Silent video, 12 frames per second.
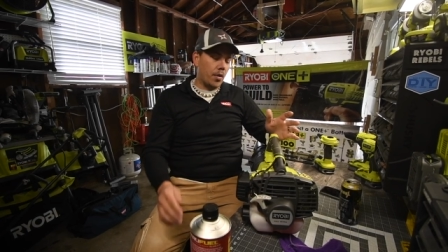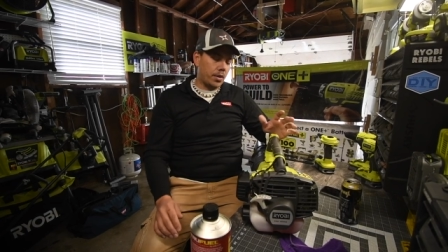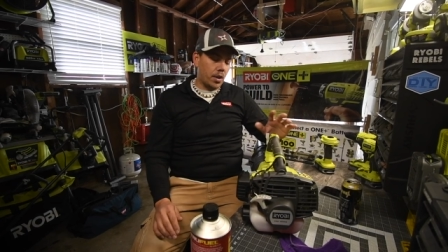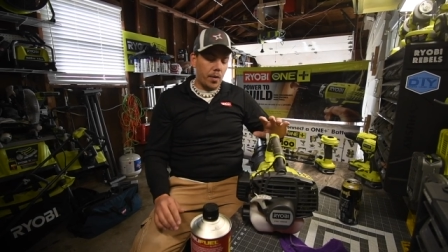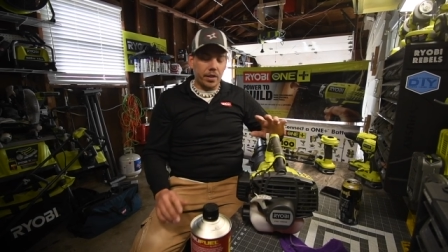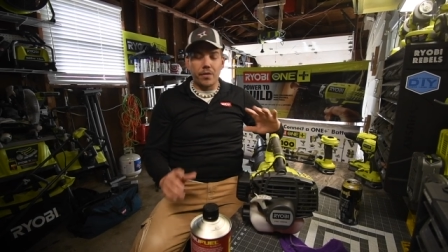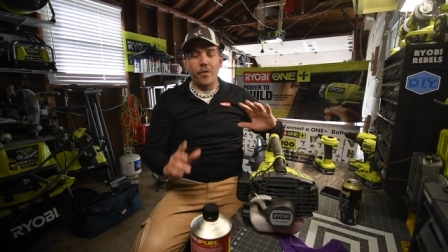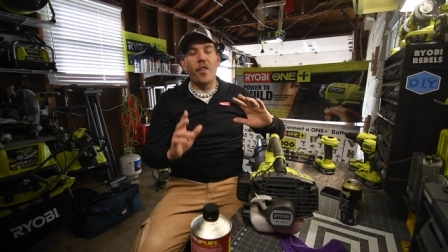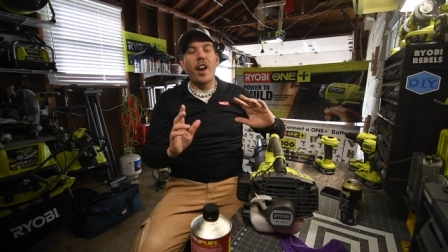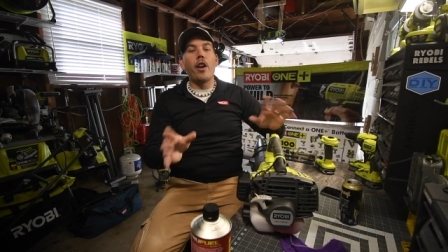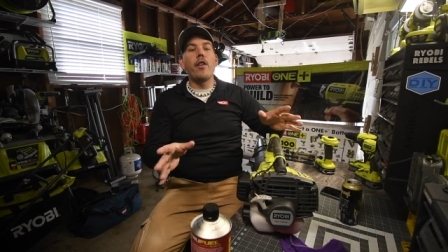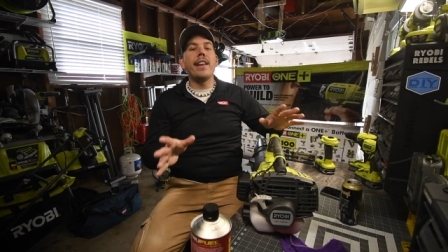so it's
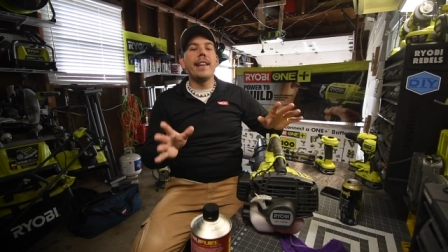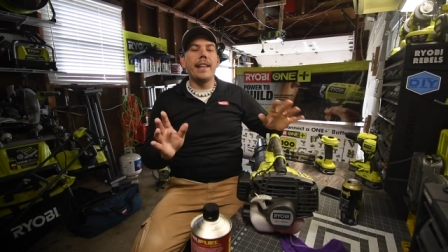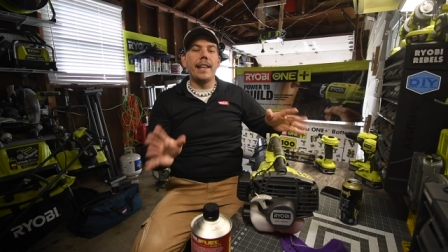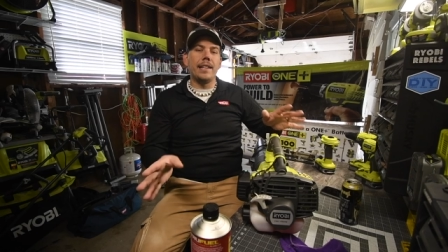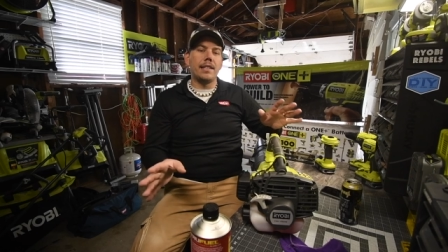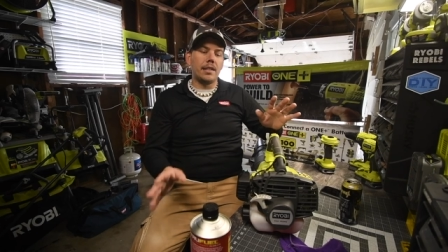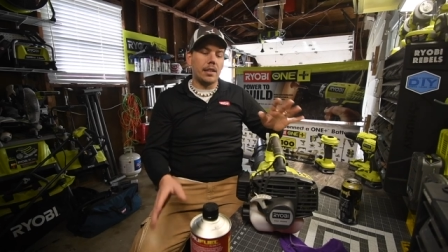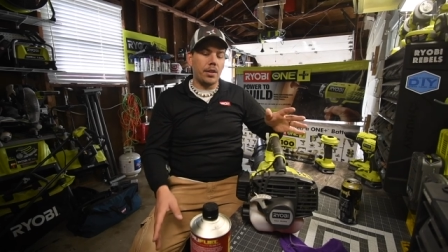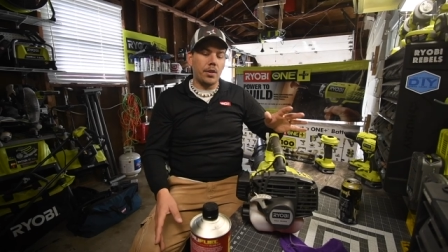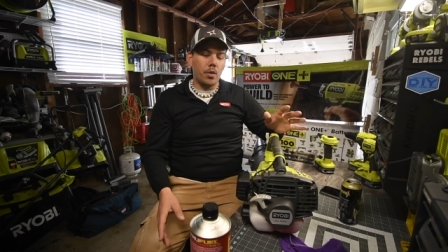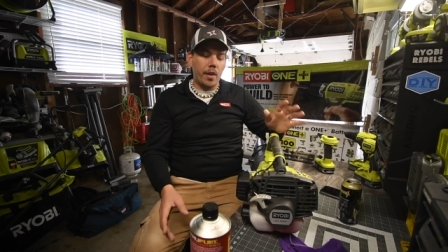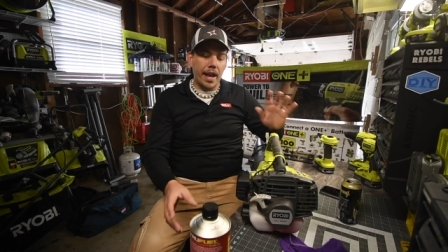very easy to
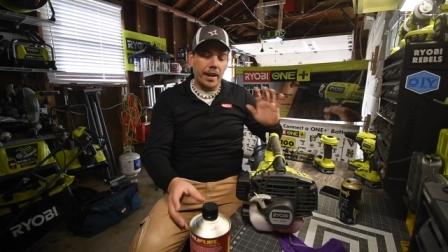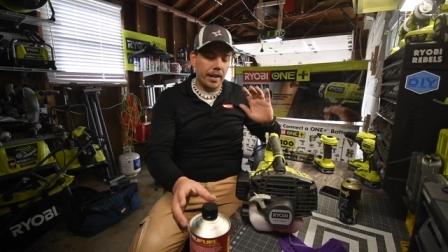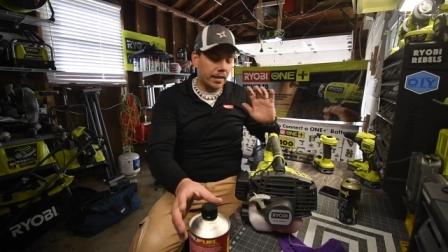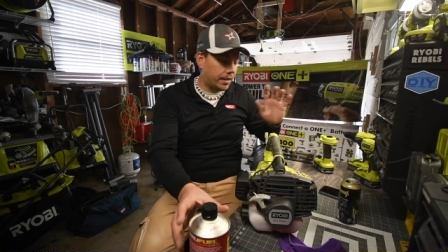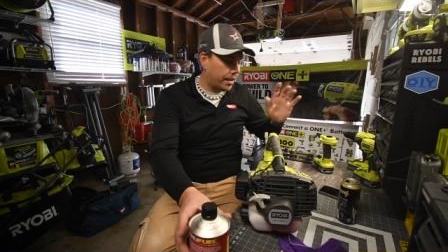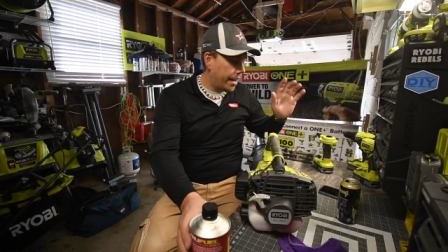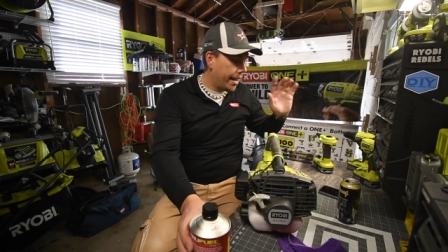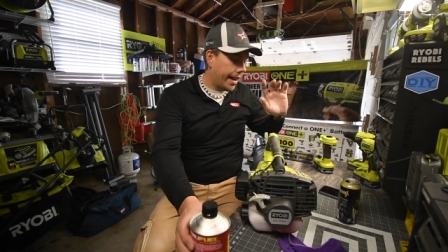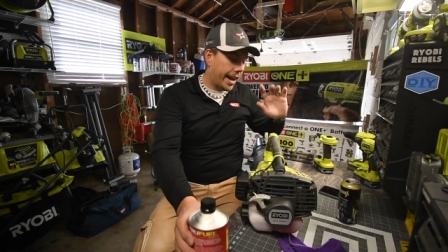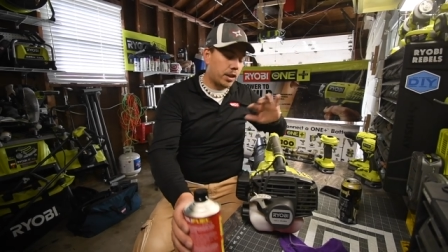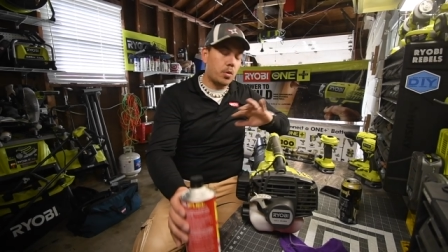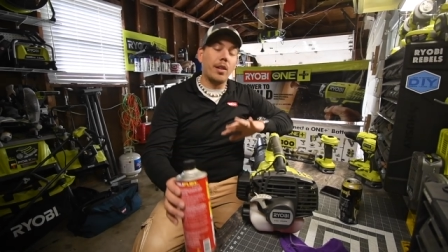do and it's
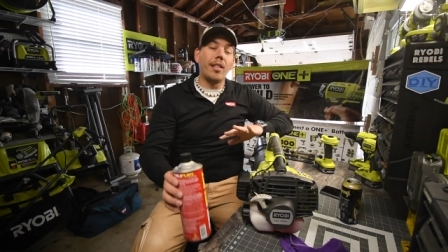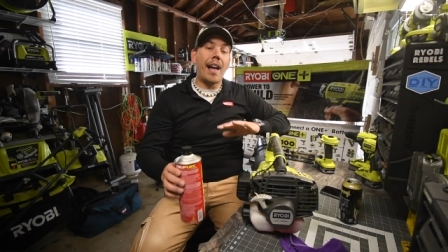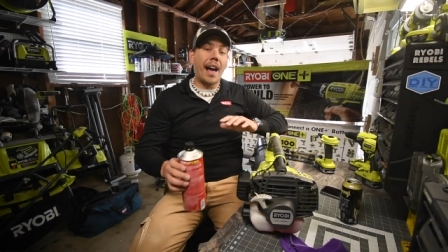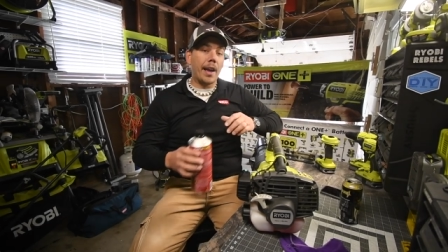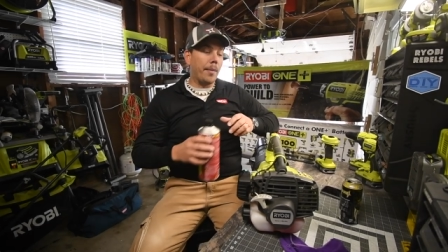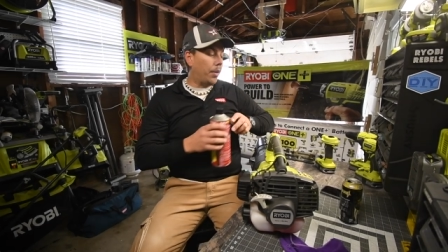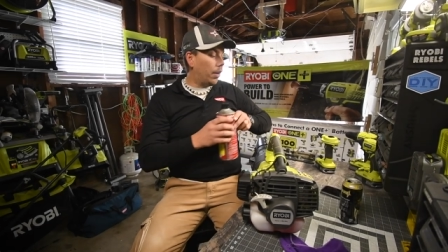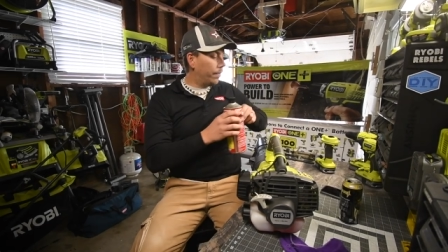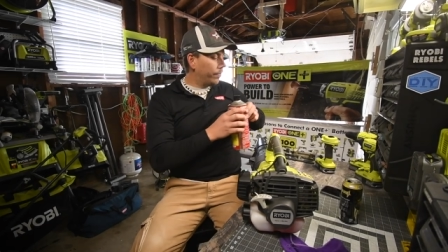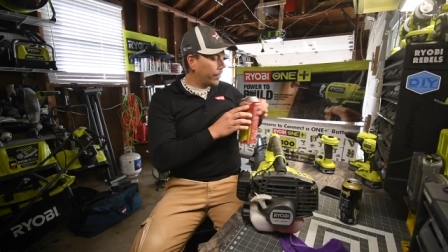it's reliable.